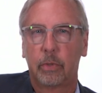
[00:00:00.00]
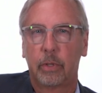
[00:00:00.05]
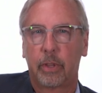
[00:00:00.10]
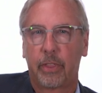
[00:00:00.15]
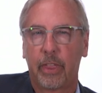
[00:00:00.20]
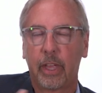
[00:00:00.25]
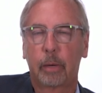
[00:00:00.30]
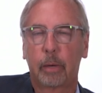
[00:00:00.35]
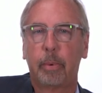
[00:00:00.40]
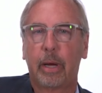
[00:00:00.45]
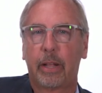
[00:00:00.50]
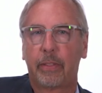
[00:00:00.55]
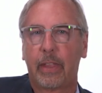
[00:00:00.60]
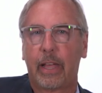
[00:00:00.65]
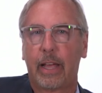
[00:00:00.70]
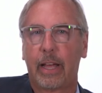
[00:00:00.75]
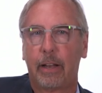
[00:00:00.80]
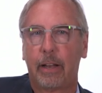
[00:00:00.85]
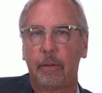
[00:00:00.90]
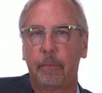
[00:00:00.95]
Think about
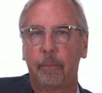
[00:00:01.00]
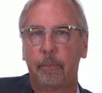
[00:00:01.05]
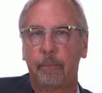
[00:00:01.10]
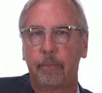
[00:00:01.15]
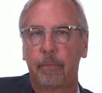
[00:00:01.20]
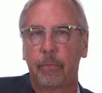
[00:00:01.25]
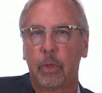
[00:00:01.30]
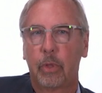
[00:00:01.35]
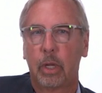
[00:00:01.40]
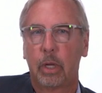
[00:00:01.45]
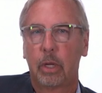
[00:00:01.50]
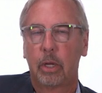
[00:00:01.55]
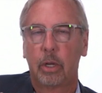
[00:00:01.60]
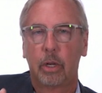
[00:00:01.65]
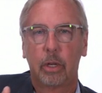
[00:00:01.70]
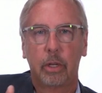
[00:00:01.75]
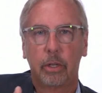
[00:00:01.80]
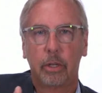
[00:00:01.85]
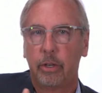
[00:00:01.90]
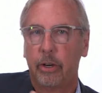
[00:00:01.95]
that.
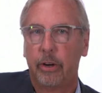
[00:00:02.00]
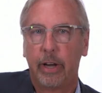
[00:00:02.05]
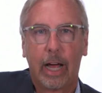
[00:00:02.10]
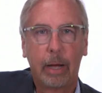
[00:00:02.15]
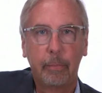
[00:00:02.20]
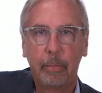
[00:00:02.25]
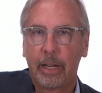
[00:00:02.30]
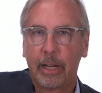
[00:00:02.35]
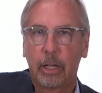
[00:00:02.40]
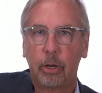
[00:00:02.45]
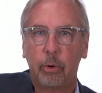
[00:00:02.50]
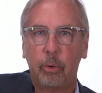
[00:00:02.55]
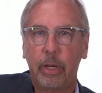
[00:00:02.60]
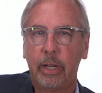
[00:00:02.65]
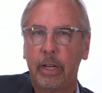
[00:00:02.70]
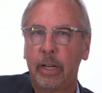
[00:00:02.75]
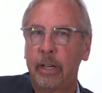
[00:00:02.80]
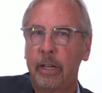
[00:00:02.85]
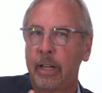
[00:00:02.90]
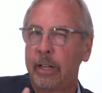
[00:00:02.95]
You're not making
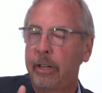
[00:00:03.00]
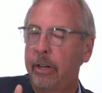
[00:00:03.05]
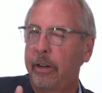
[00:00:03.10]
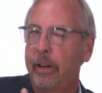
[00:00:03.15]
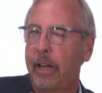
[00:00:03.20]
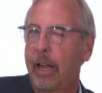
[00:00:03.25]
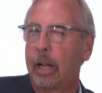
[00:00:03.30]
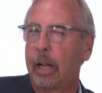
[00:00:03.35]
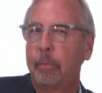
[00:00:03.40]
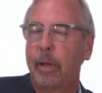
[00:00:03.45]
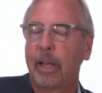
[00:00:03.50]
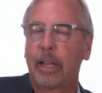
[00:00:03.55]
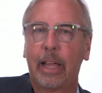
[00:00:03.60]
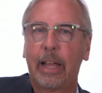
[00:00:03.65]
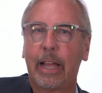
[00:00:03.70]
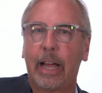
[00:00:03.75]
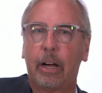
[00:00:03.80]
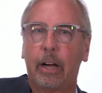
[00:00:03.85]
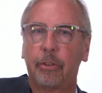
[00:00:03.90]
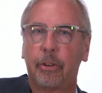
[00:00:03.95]
renin and you're not
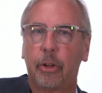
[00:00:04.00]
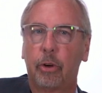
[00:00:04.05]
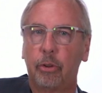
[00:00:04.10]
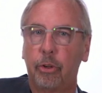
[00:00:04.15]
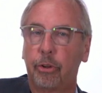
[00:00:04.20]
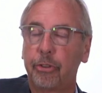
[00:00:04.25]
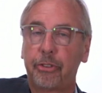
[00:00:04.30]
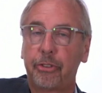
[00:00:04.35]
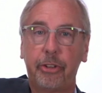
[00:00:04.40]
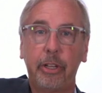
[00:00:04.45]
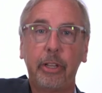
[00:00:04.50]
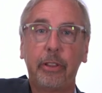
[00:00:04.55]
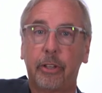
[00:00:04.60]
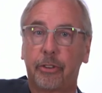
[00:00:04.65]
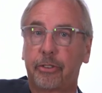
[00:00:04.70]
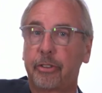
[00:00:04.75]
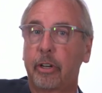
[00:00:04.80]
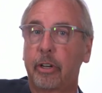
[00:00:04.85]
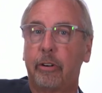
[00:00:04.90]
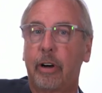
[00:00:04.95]
making aldo. You'll see
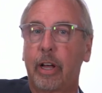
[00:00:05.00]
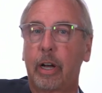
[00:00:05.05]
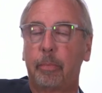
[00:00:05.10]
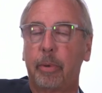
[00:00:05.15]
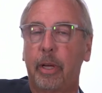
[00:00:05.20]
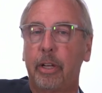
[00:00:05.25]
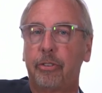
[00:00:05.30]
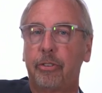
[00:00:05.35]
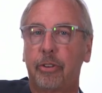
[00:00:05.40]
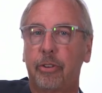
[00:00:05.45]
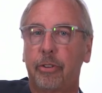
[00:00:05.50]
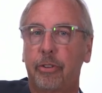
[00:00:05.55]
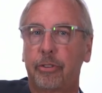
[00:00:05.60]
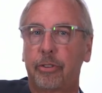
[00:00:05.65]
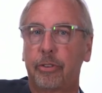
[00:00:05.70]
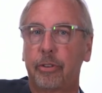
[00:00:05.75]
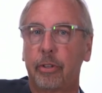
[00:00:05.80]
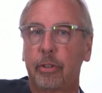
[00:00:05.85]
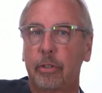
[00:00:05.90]
this in a lot of patients.